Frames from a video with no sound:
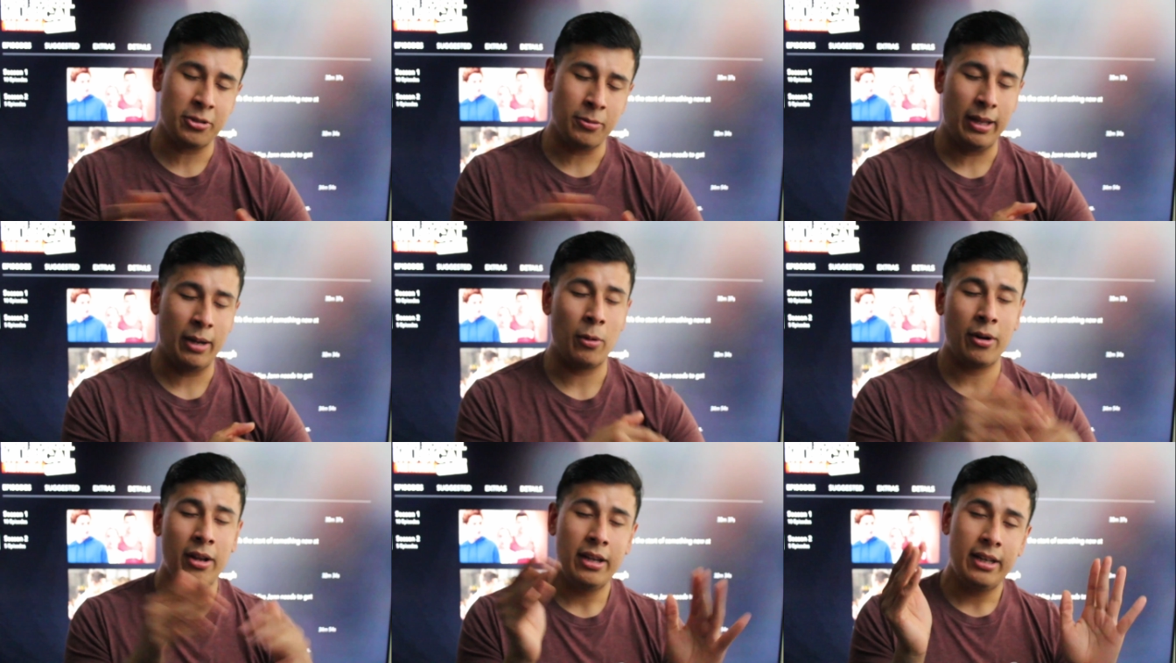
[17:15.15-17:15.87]
We're like, we're
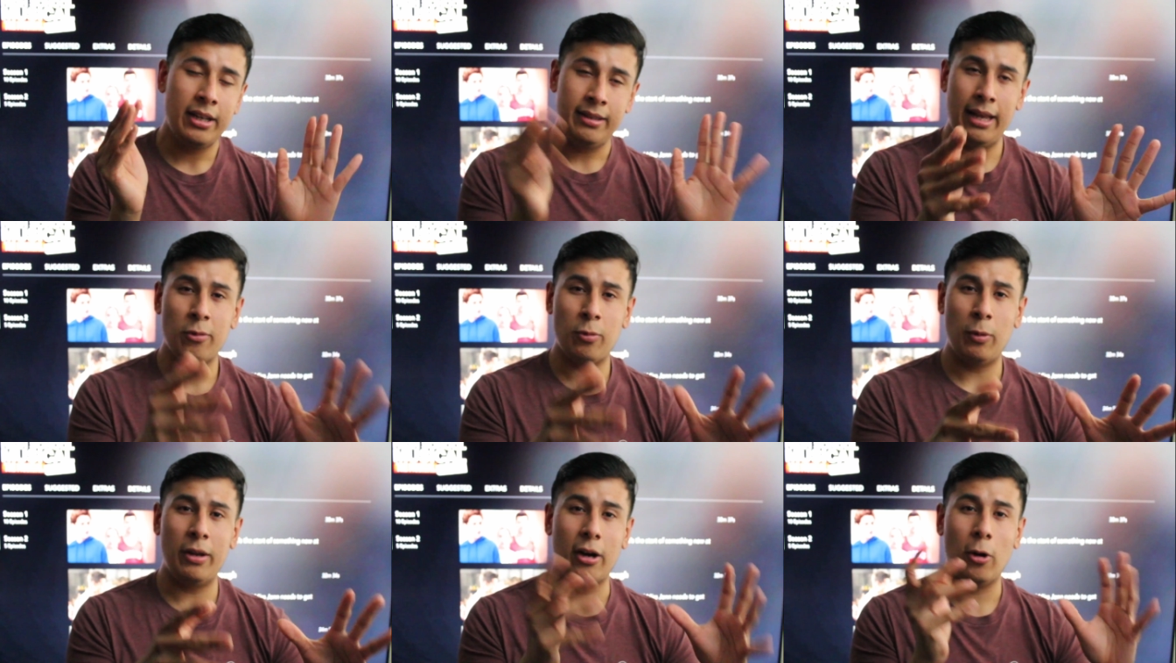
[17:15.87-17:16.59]
next
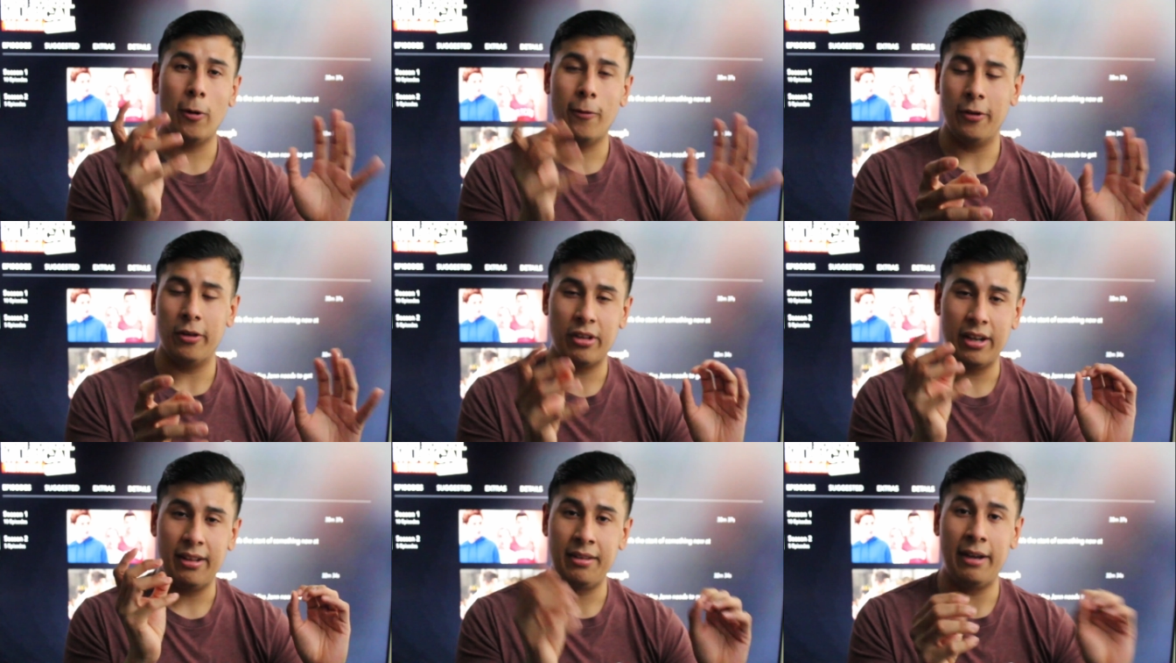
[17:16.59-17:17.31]
week, hopefully, is
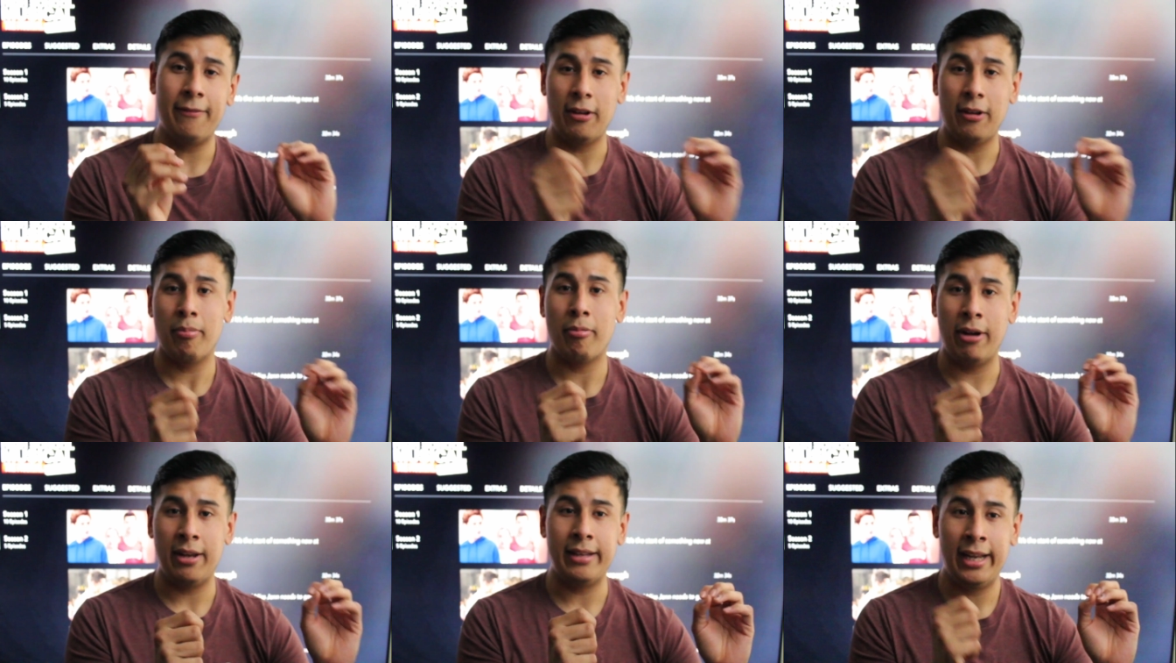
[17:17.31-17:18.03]
going to definitely
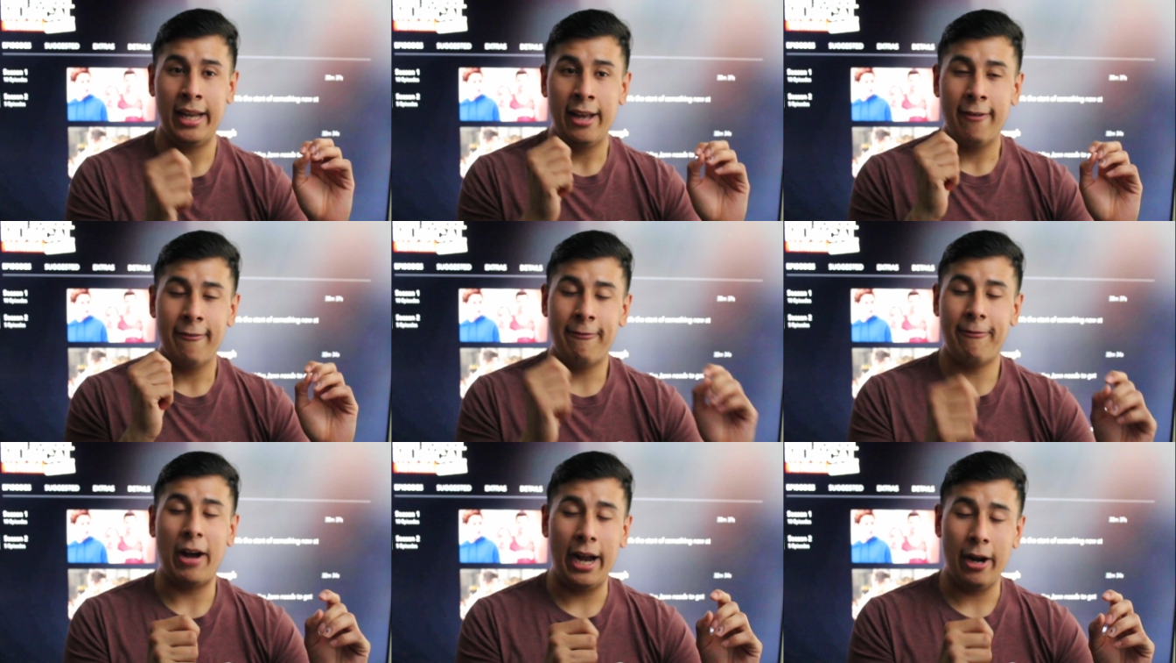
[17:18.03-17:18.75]
bring that
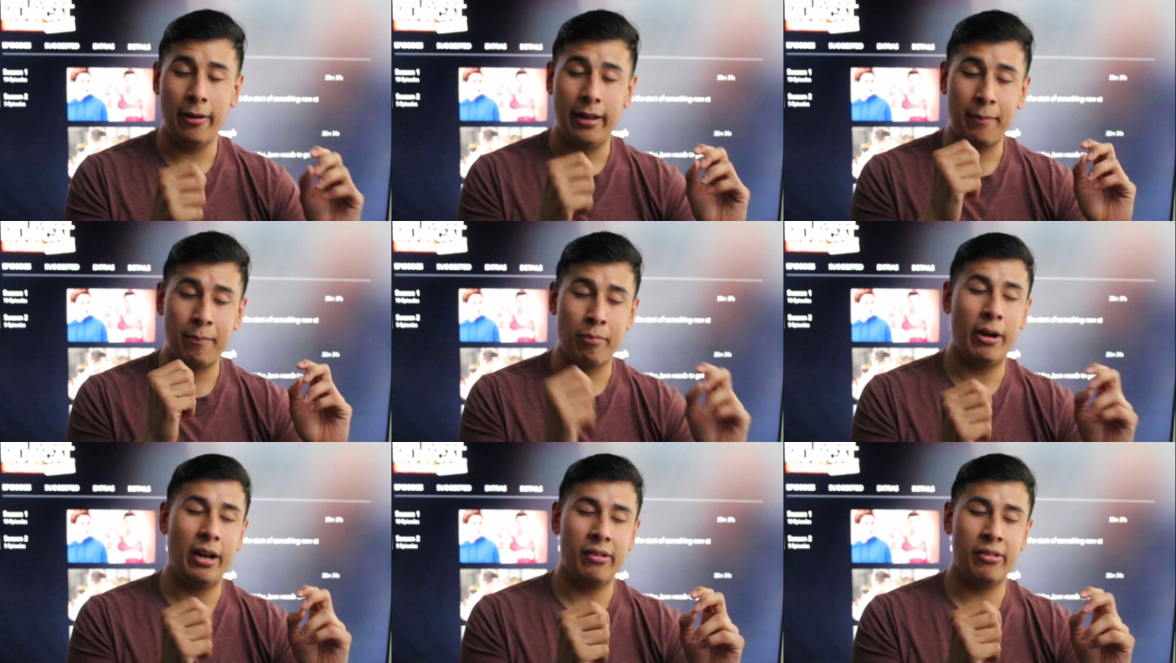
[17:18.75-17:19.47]
fire to, like,
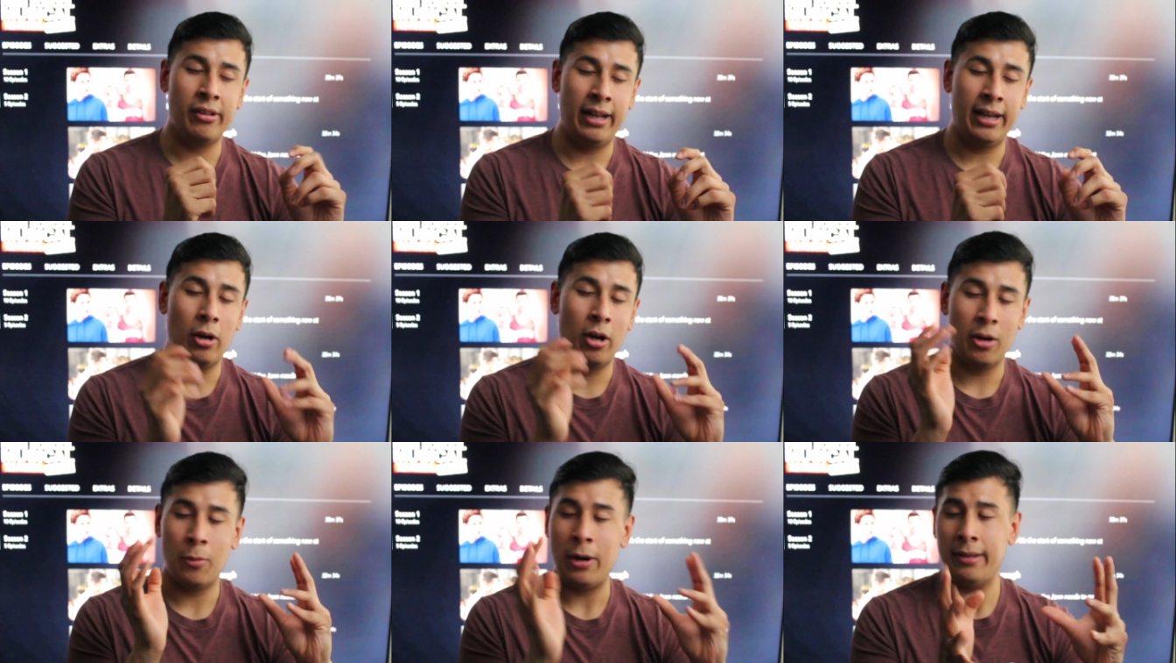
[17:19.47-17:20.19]
bring us to, like, okay,
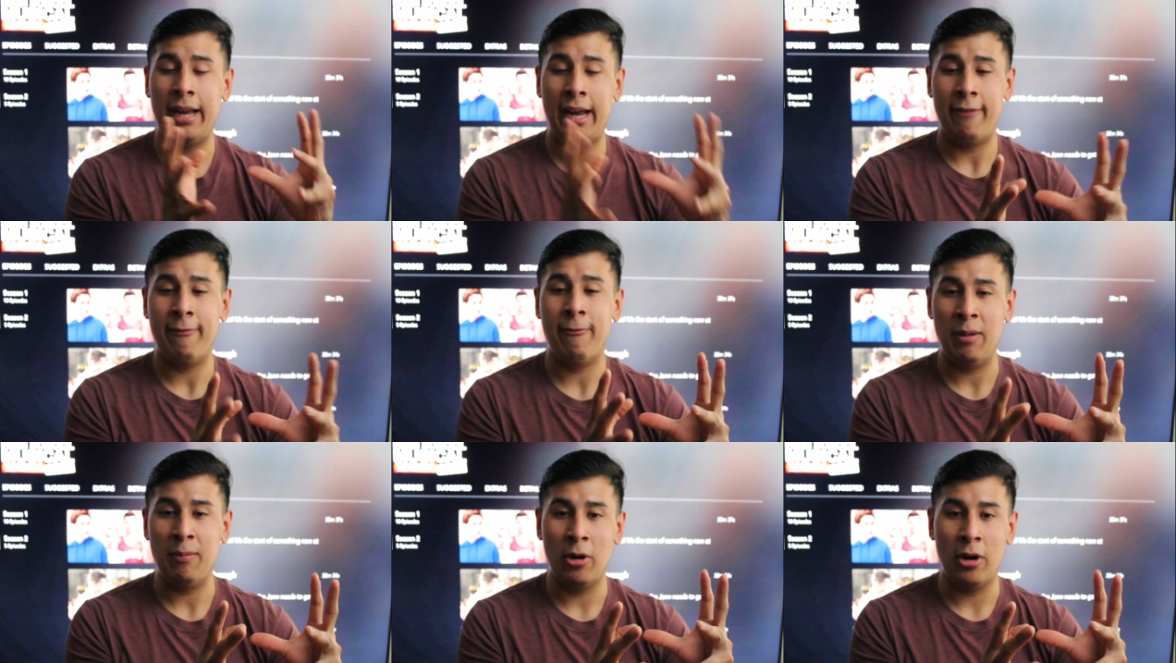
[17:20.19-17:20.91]
we're at the halfway
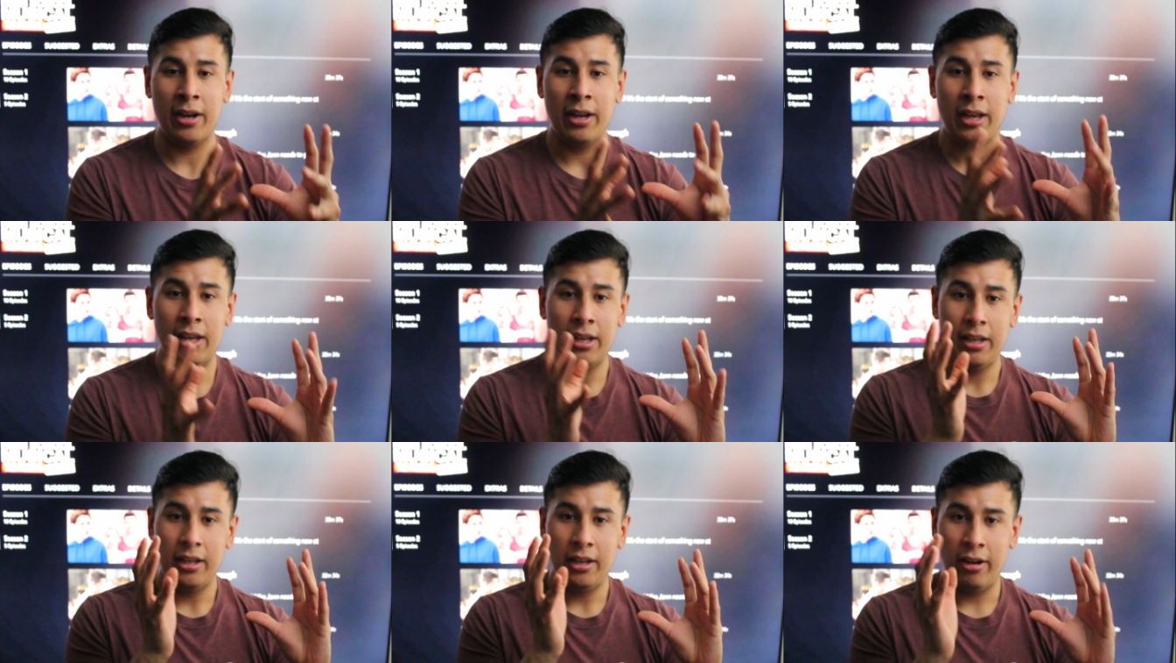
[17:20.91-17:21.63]
mark.
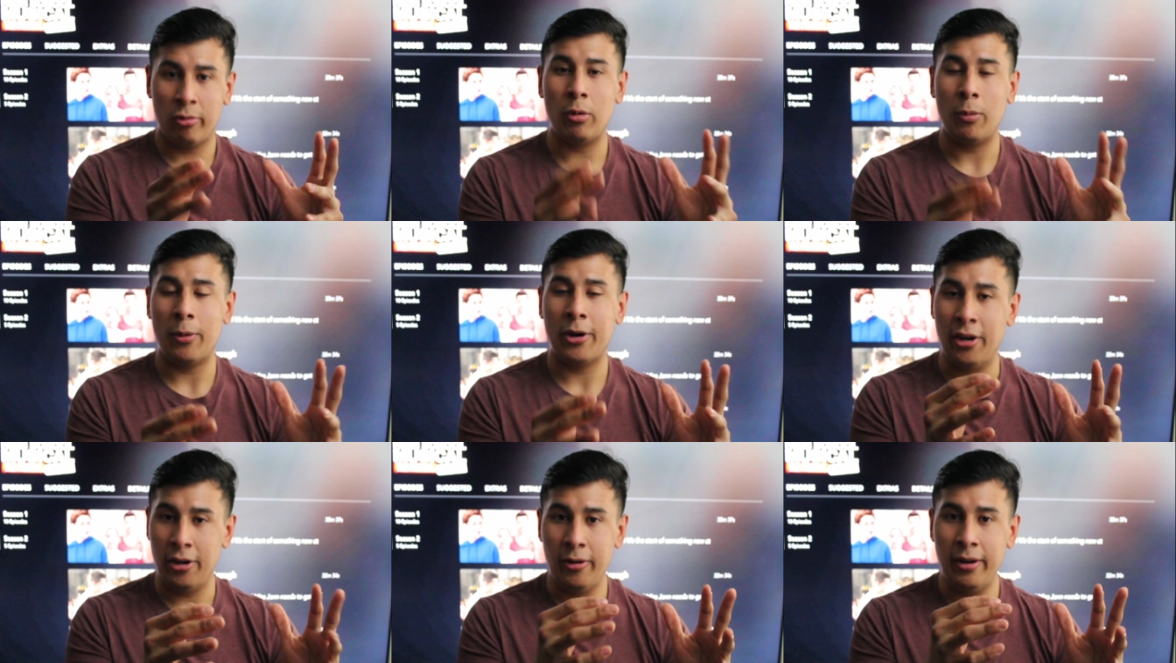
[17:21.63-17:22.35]
Here's what we're going
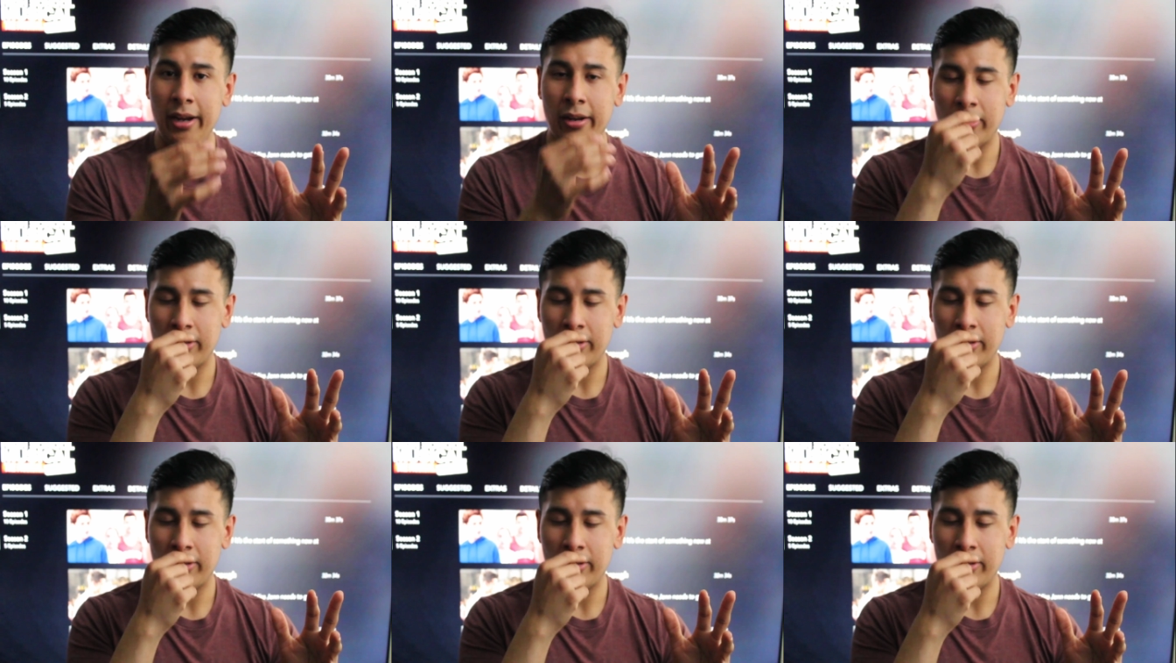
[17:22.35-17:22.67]
to do next.